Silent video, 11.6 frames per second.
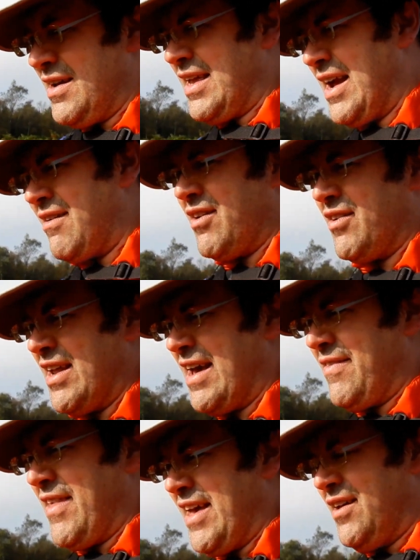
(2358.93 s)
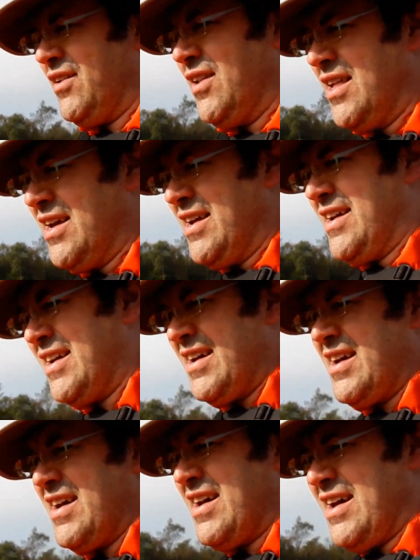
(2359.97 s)
carry on down the hill.
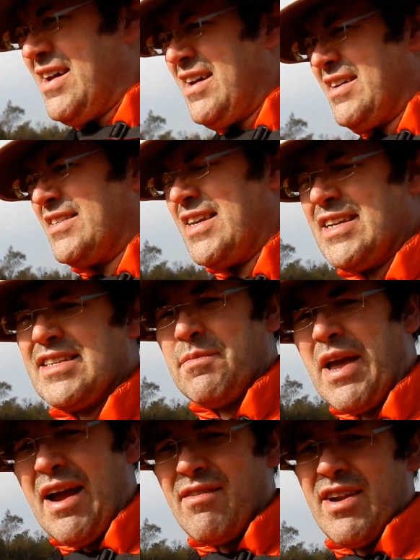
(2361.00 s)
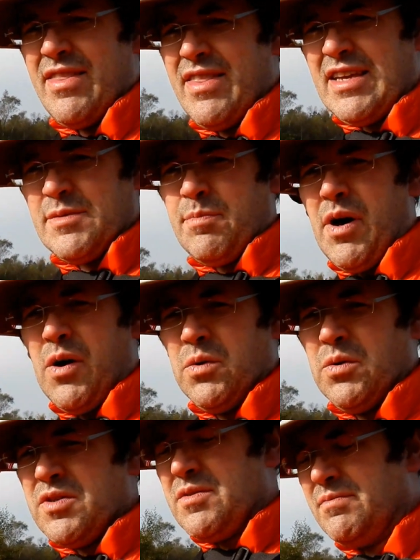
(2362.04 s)
Seeing as I'm carrying these
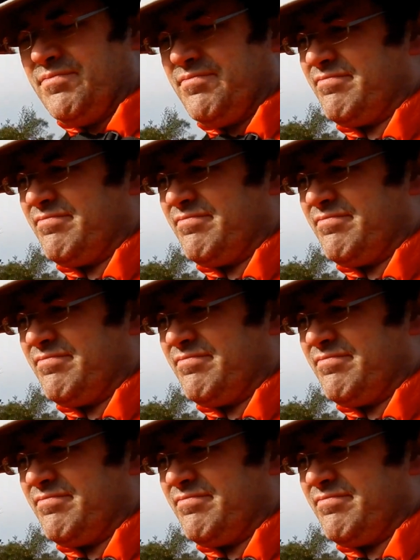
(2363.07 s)
poles,